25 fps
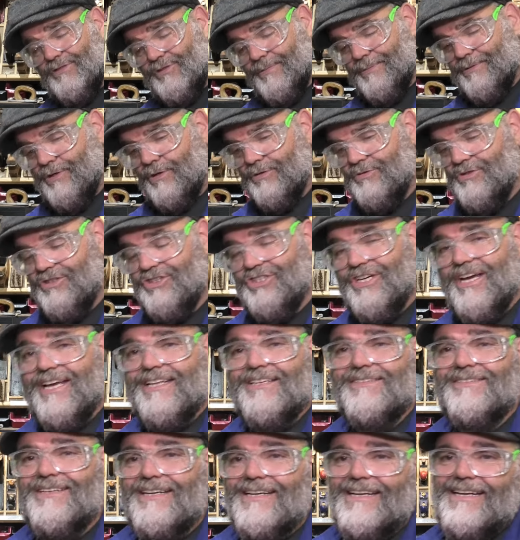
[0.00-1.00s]
subscribe to the
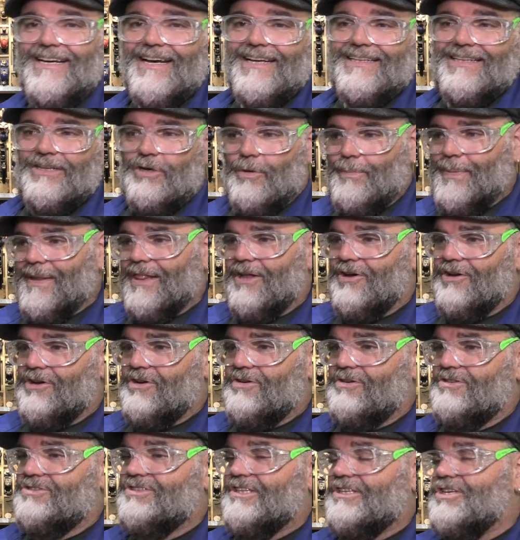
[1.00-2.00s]
channel and the little bell
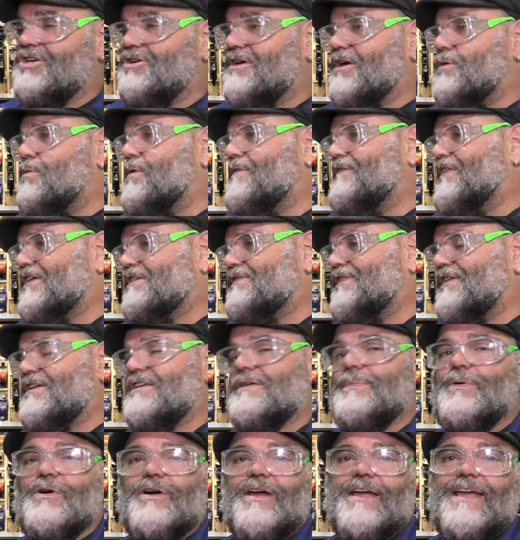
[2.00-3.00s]
icon because then you get one face video in
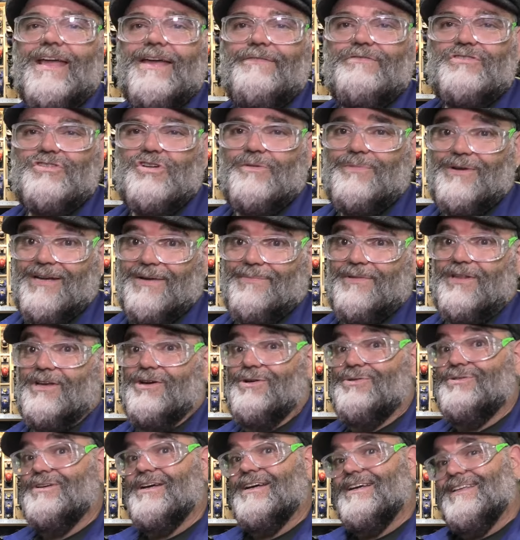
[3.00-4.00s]
your pocket every time I
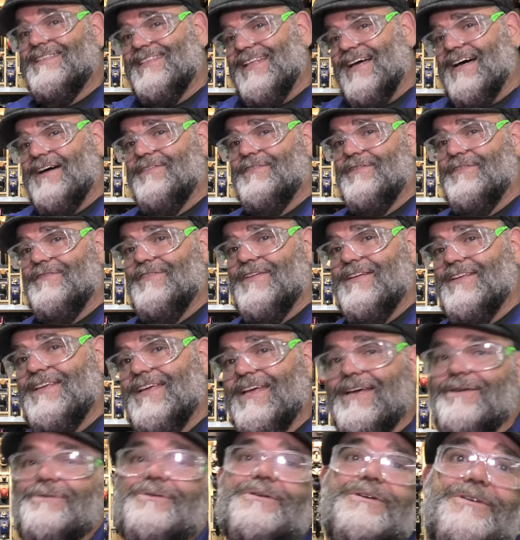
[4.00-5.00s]
upload another
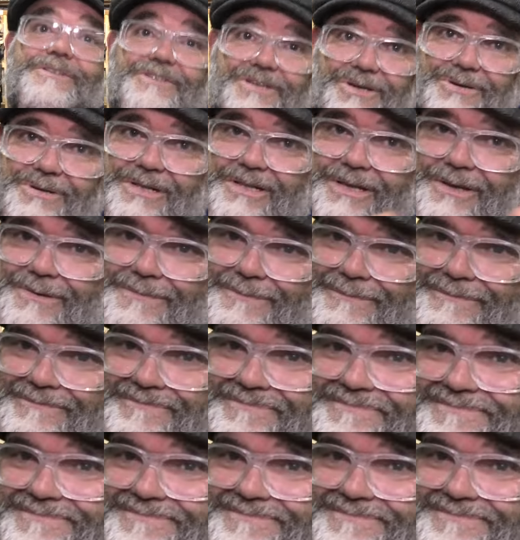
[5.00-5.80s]
video. Toodaloo.